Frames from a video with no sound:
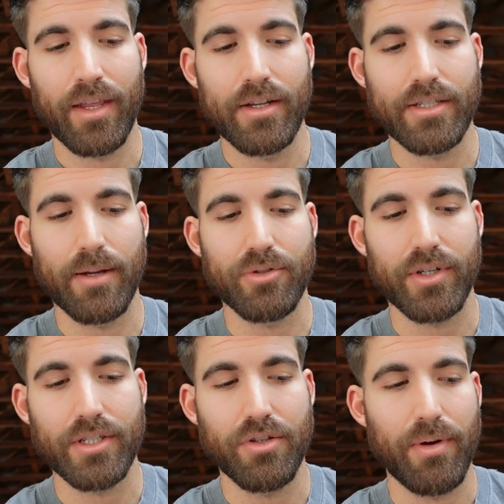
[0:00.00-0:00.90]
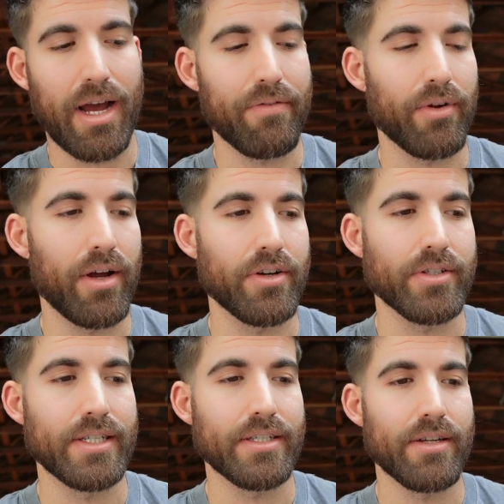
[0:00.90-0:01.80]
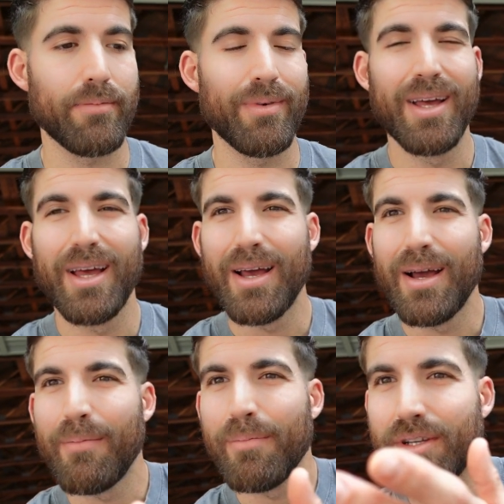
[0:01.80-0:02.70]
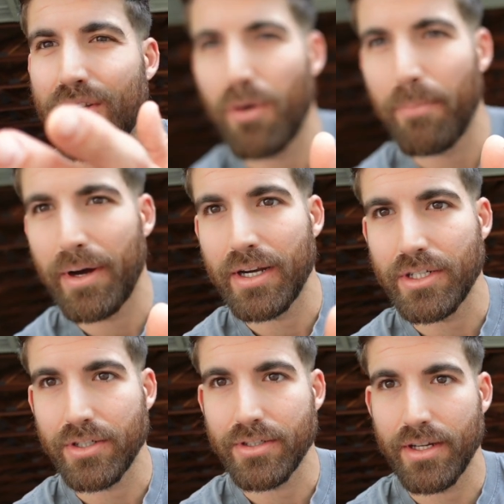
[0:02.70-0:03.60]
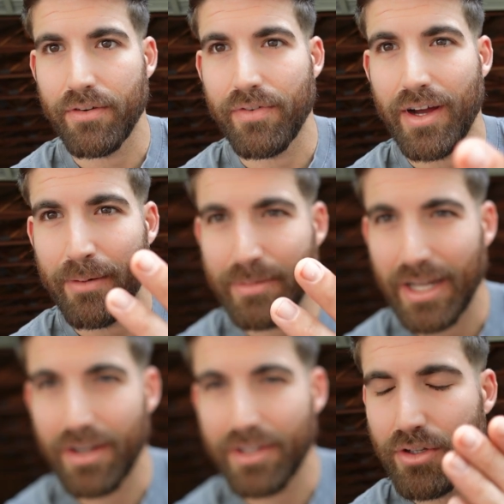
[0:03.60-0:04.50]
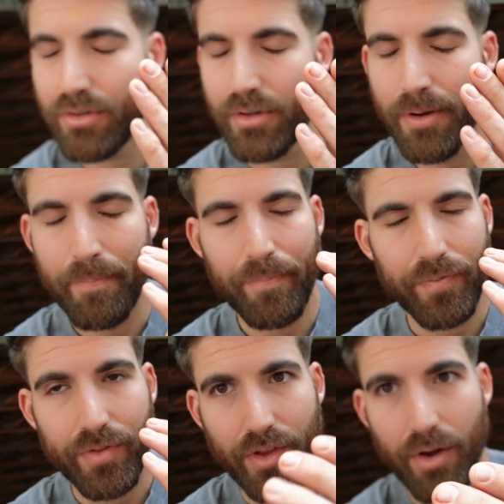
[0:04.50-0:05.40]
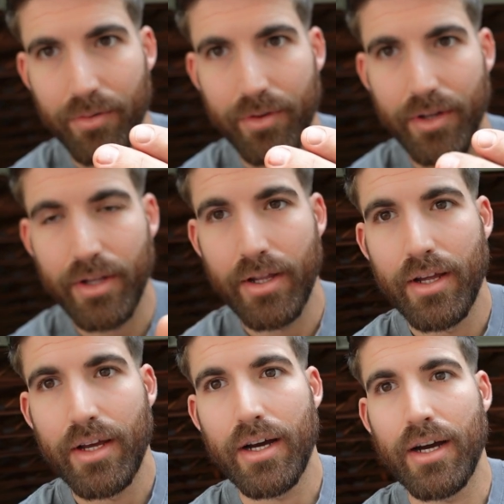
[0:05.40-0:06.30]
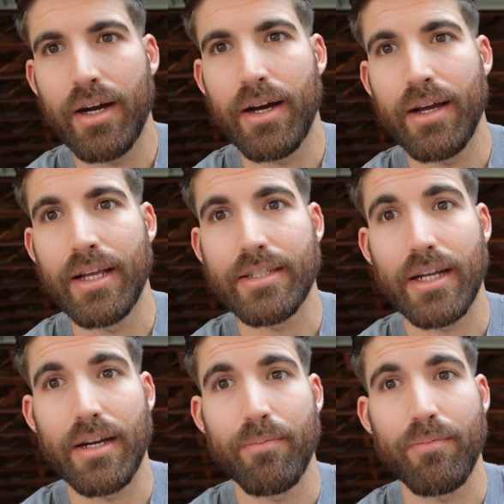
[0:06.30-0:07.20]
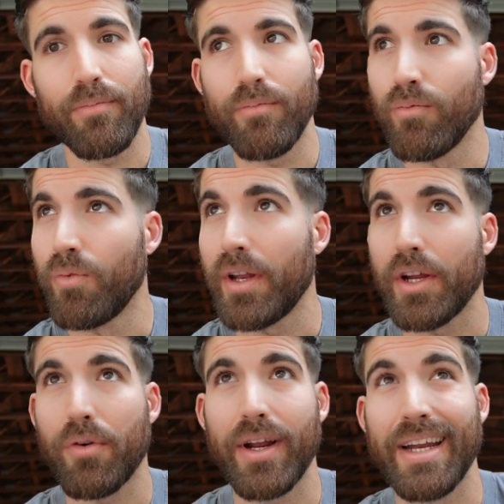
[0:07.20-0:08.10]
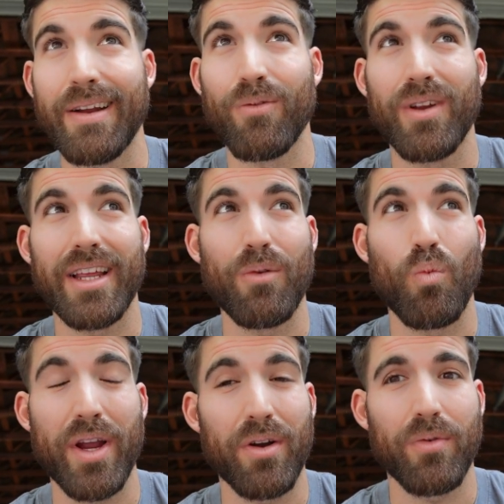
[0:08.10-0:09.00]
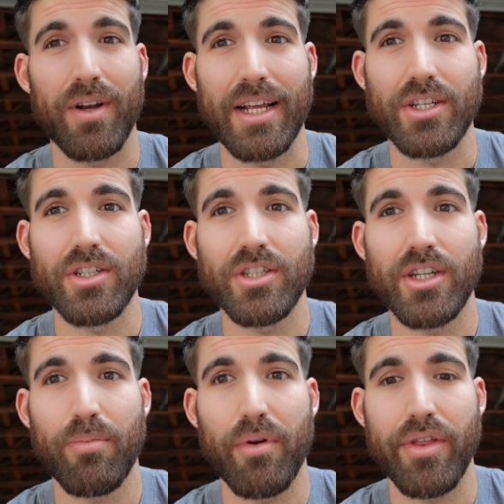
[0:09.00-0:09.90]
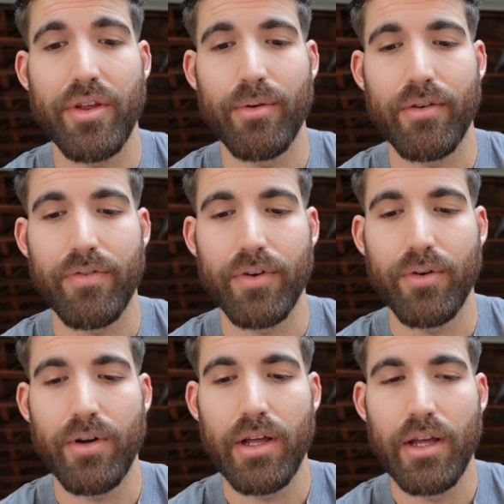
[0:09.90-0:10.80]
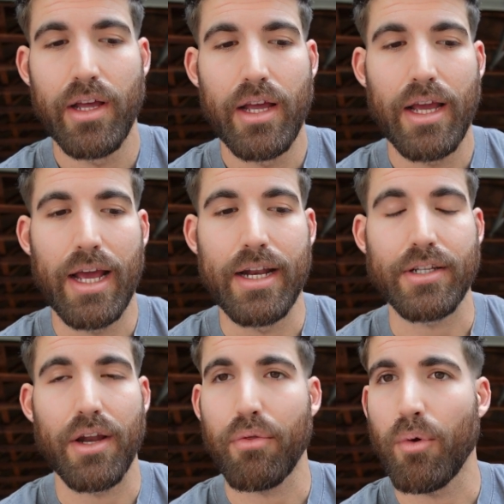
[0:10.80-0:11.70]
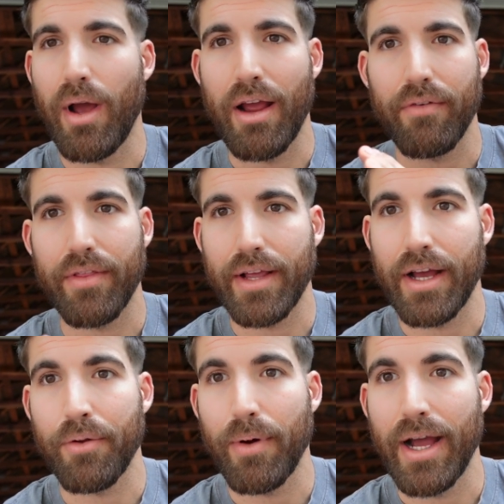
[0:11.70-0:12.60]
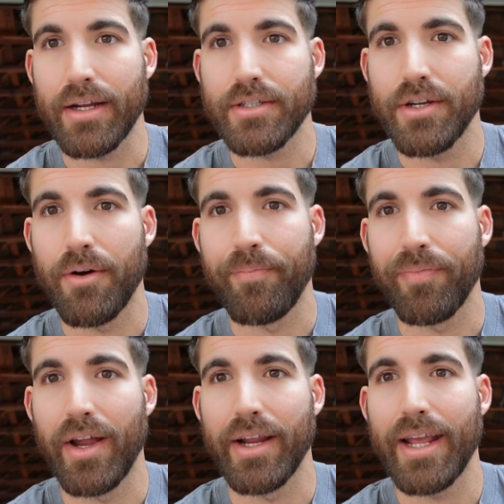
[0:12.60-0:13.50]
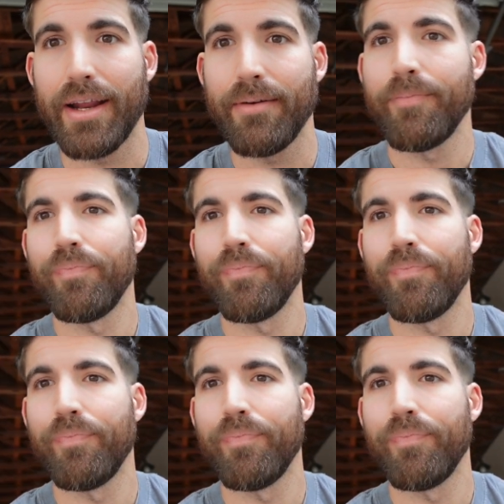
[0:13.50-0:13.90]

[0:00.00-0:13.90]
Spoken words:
substrates you have throughout your system, but don't punish yourself. I'm telling you, don't. It's gonna really create a really weird relationship with you and food, and it's gonna throw everything out of whack. So again,